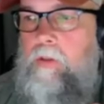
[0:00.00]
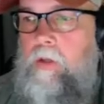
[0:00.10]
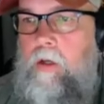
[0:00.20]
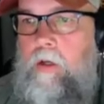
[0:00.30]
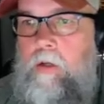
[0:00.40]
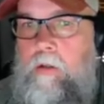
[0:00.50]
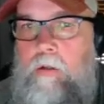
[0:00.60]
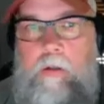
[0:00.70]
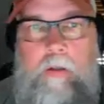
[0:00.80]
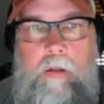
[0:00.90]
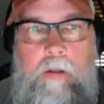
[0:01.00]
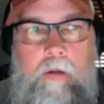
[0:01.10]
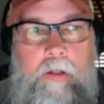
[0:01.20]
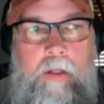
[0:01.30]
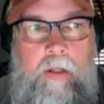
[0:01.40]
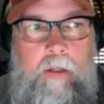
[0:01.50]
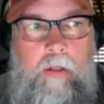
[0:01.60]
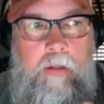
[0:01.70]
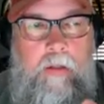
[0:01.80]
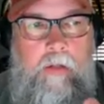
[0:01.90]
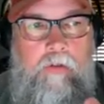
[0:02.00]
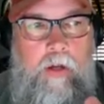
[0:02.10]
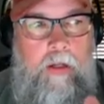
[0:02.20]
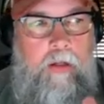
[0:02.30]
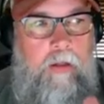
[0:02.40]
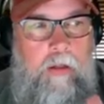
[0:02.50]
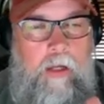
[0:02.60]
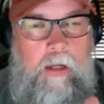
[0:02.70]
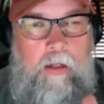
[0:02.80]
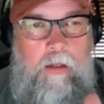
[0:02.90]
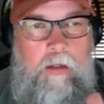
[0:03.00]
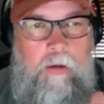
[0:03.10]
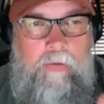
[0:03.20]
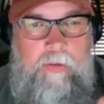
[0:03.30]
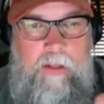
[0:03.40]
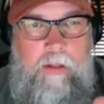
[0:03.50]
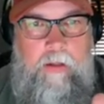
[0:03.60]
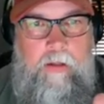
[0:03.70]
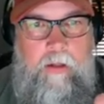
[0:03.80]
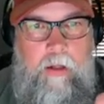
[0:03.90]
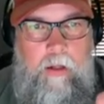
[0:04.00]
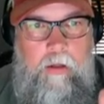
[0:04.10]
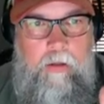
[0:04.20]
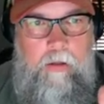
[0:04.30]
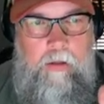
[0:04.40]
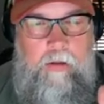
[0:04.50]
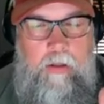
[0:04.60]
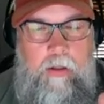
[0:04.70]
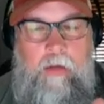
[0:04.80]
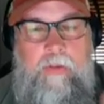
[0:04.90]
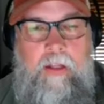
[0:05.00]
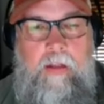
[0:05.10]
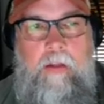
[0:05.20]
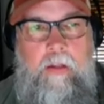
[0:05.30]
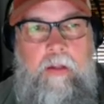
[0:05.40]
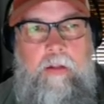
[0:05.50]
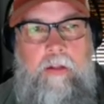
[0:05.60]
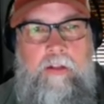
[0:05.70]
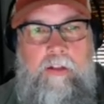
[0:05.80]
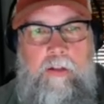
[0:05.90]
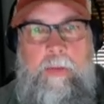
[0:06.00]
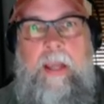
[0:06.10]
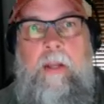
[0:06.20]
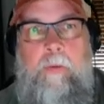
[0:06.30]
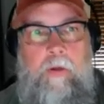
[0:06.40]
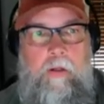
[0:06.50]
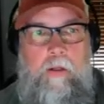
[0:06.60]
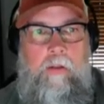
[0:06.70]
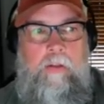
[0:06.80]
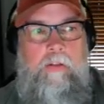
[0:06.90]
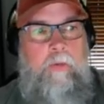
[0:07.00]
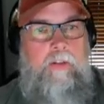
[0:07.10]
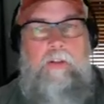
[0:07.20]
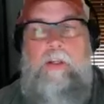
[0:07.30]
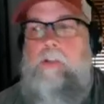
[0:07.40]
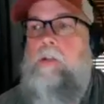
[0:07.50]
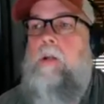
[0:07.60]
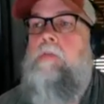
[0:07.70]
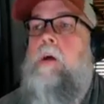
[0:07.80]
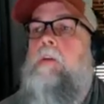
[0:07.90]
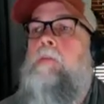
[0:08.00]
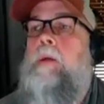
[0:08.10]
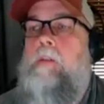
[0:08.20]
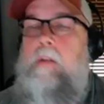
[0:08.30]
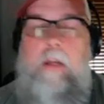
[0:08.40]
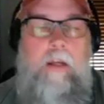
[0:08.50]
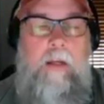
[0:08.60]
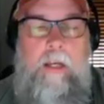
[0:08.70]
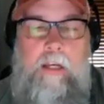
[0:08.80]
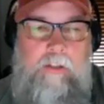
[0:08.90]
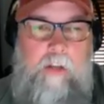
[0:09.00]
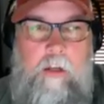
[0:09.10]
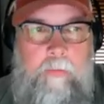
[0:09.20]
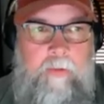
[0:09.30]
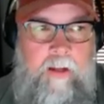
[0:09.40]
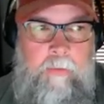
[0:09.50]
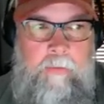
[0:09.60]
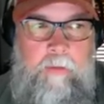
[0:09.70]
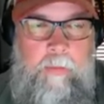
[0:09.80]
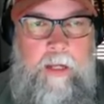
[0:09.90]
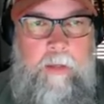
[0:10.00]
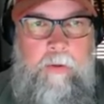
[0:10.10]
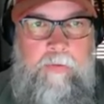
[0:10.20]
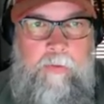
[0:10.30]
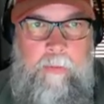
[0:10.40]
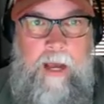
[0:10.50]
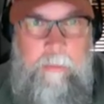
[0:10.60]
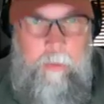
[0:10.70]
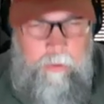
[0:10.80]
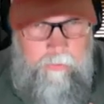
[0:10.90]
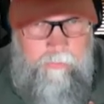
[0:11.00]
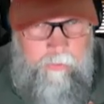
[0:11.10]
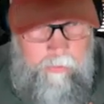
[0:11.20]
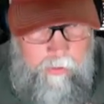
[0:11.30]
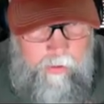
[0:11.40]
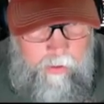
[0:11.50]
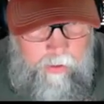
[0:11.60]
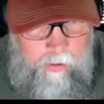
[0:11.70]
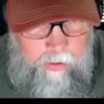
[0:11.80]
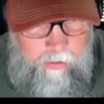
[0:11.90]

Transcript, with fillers: uh, you know, again, not trying to, I, you know, everything that that everything that, that's debatable in this presentation I've talked about today is all debatable, debatable from my point of view. Uh,